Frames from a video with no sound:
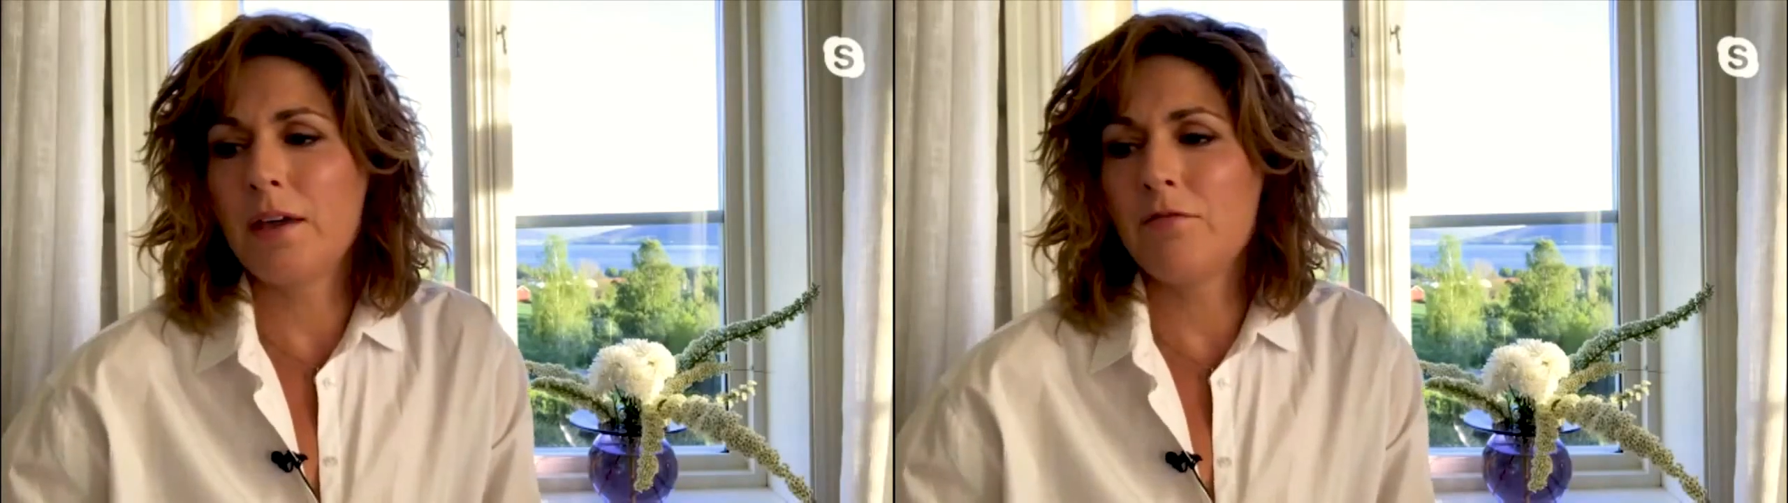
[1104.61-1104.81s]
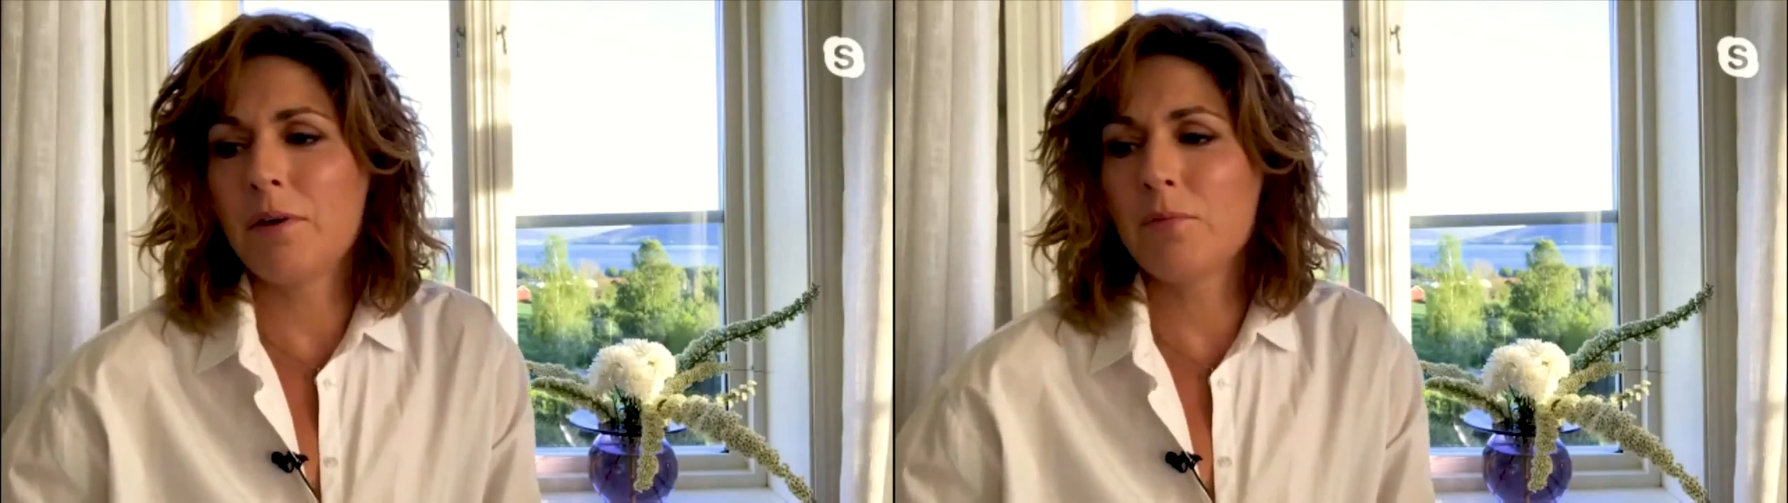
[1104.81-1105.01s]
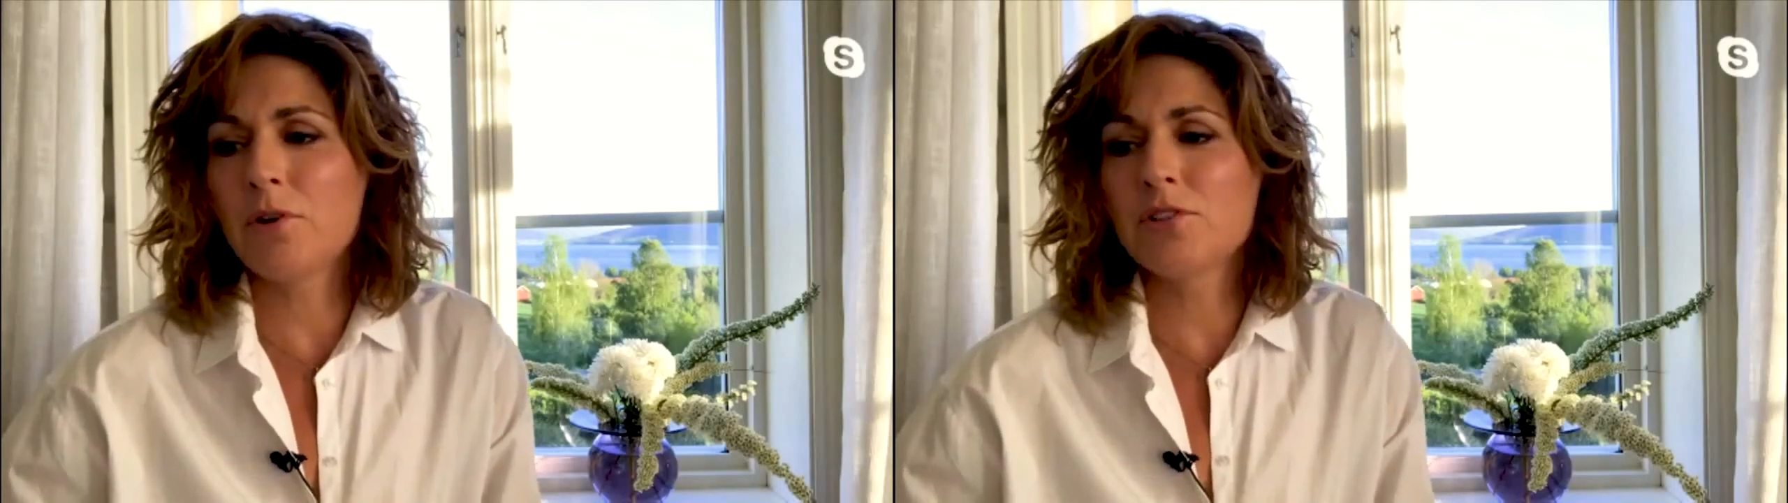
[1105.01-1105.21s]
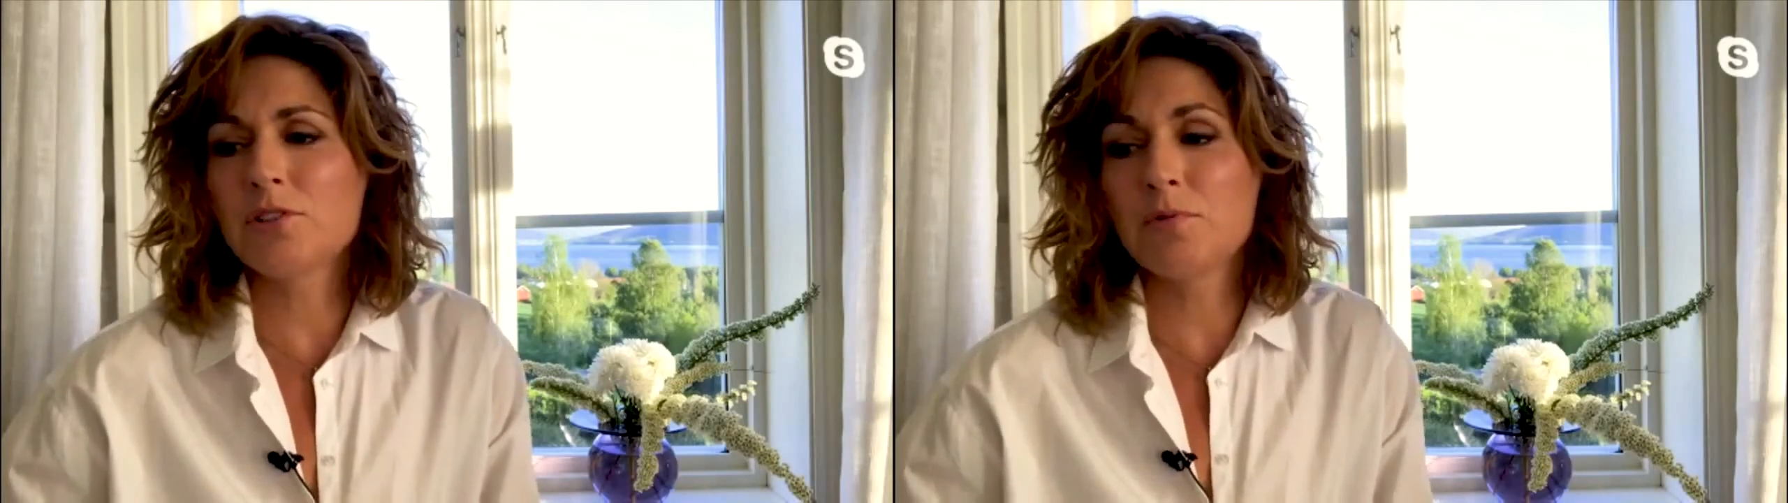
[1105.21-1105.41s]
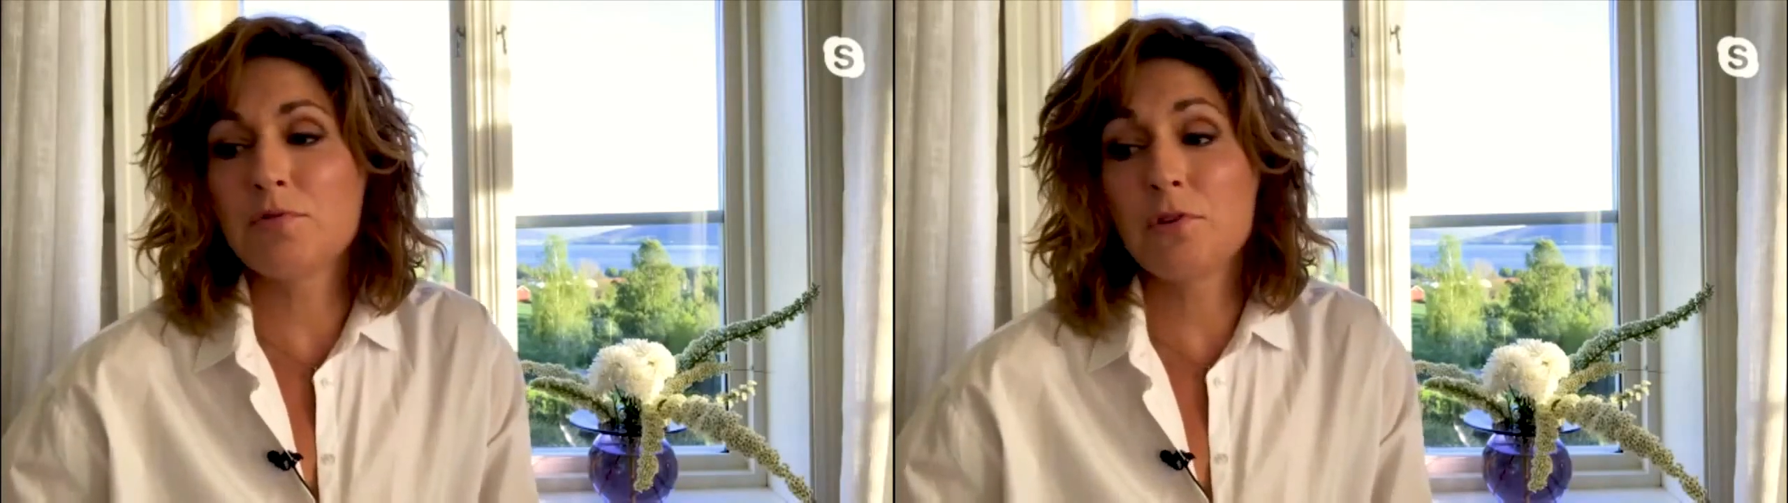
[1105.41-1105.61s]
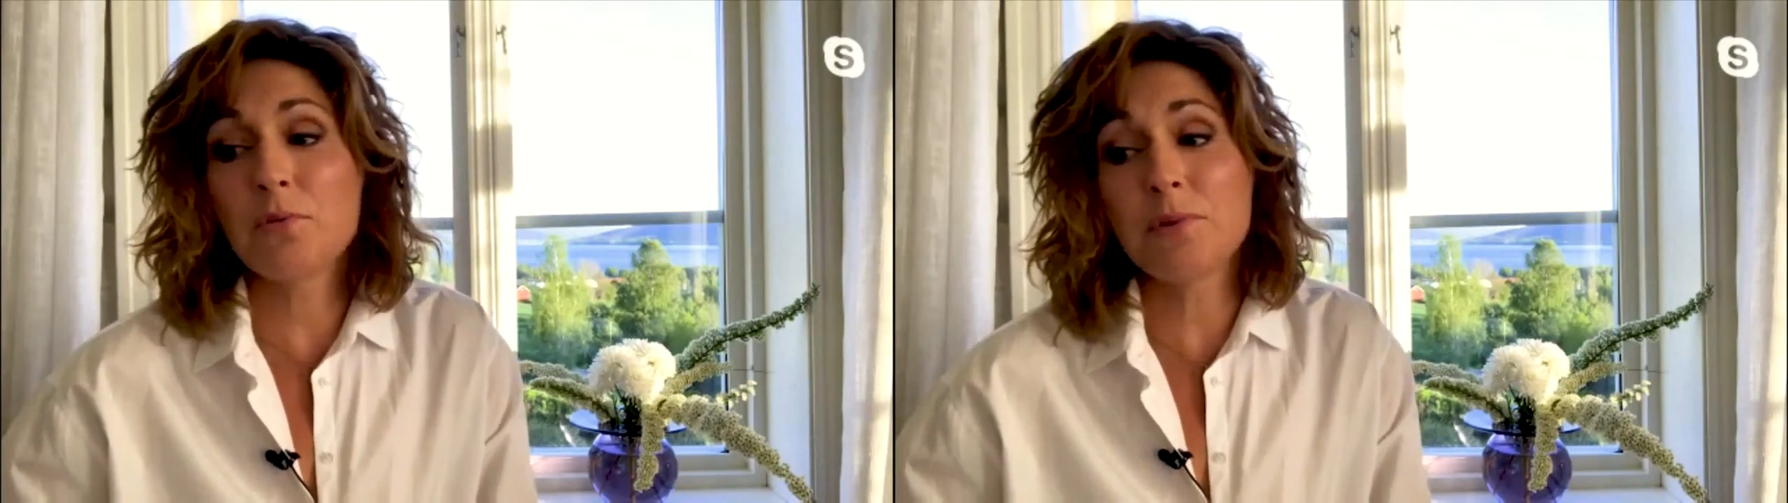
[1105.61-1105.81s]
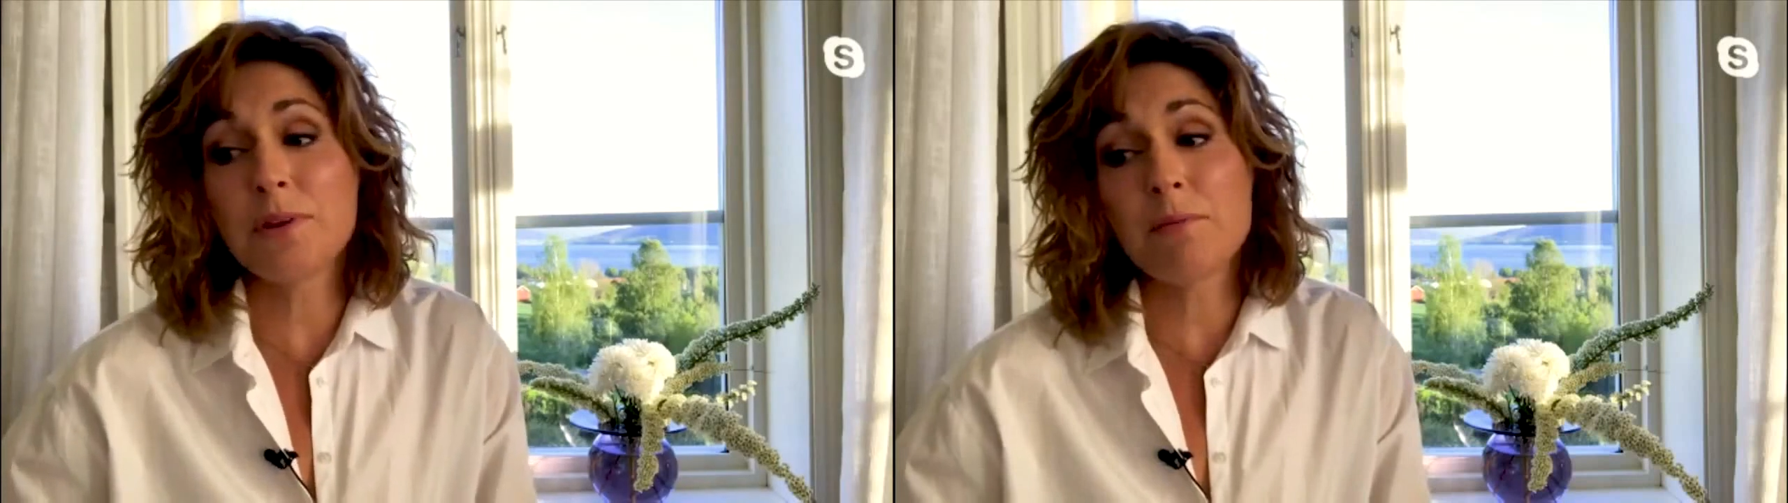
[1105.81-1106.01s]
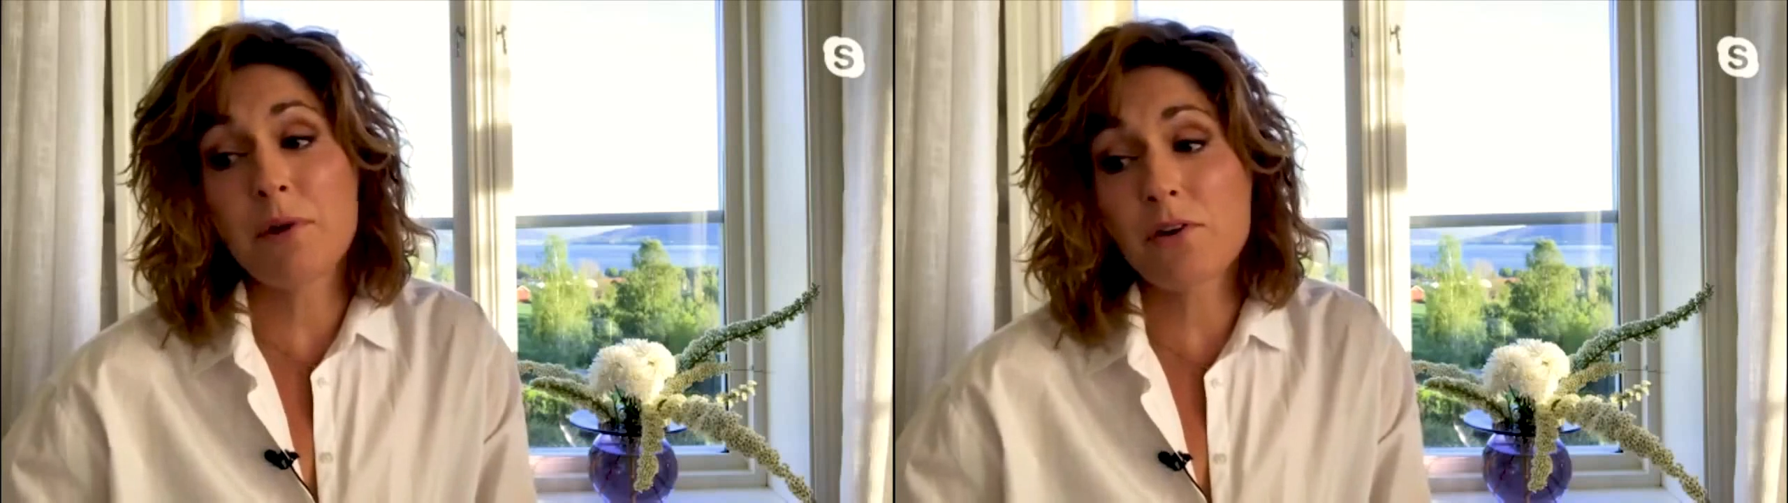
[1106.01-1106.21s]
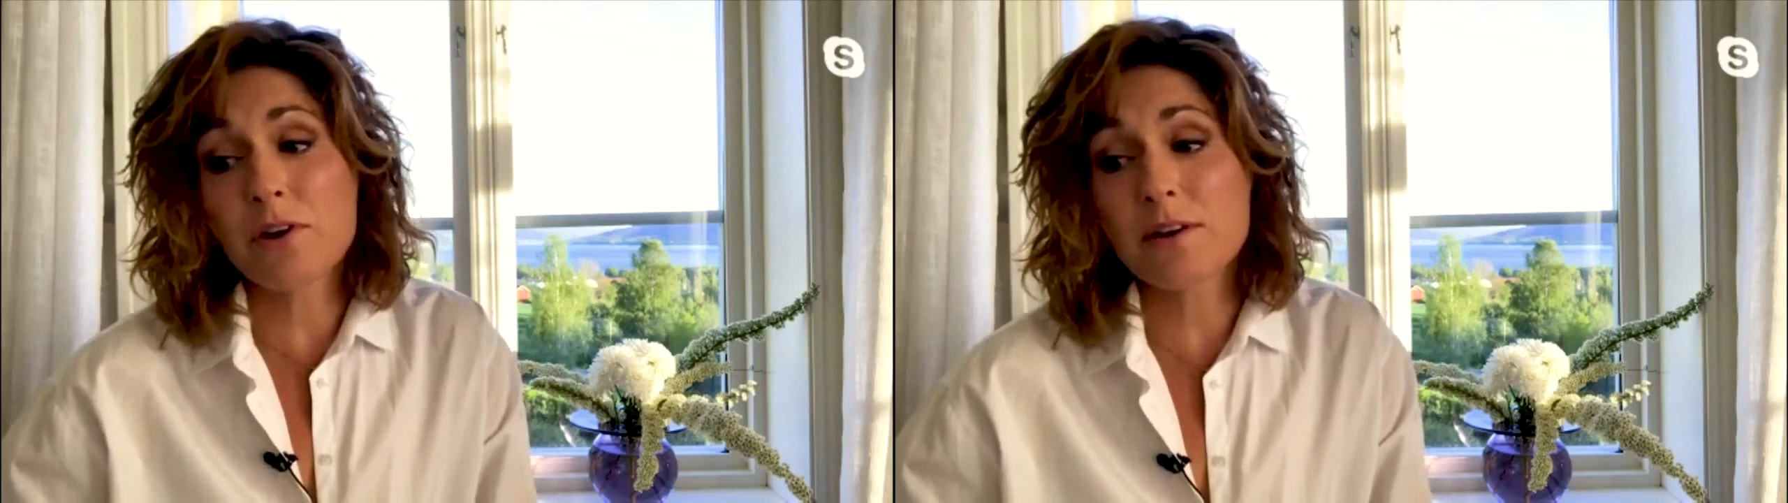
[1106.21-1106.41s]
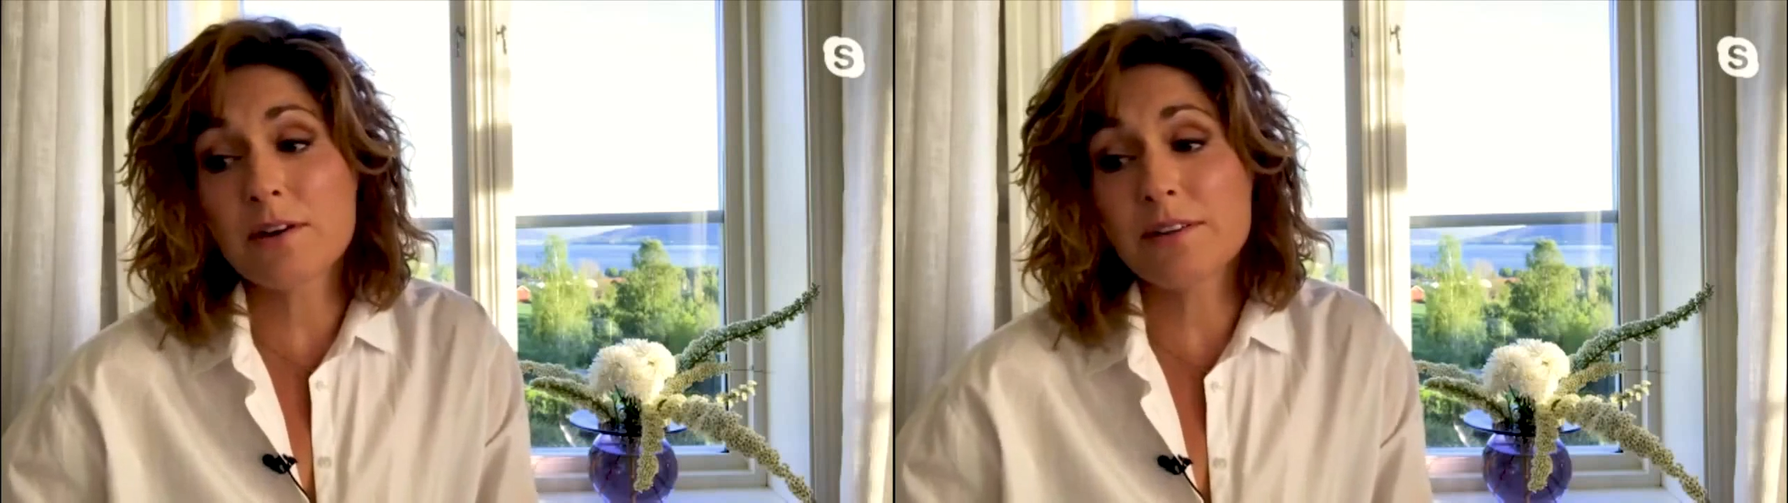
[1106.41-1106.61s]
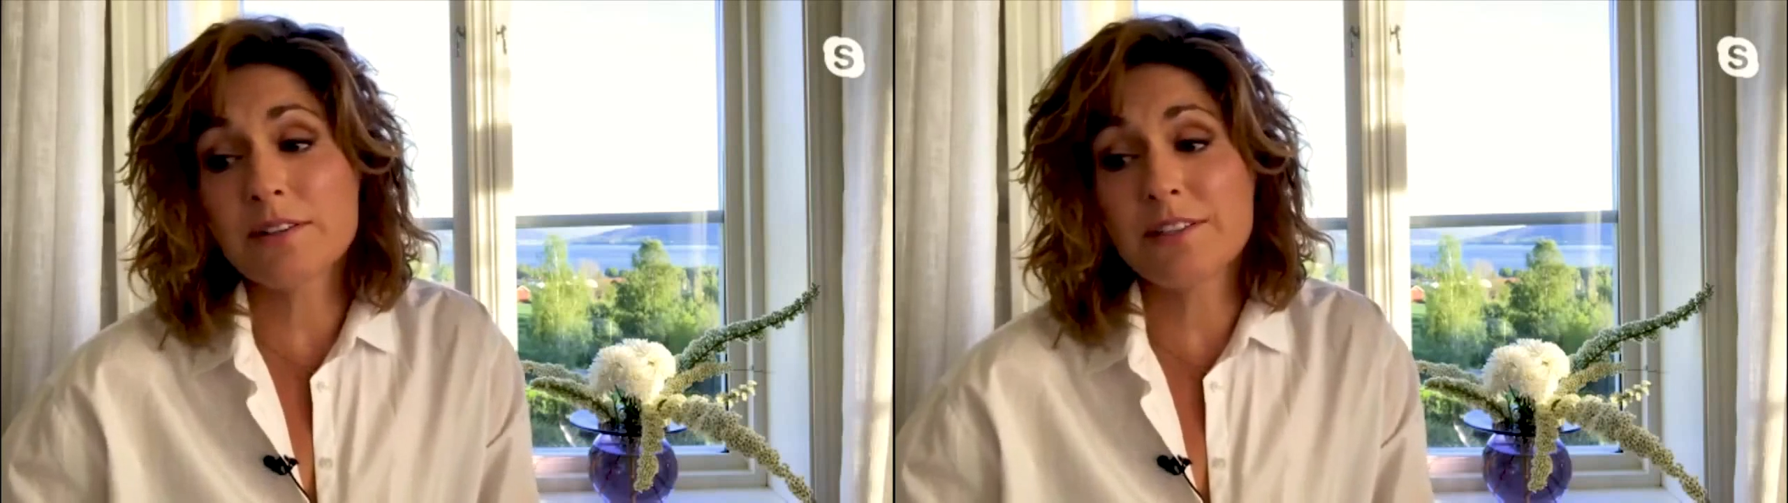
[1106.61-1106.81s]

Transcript: going to perform in America this year,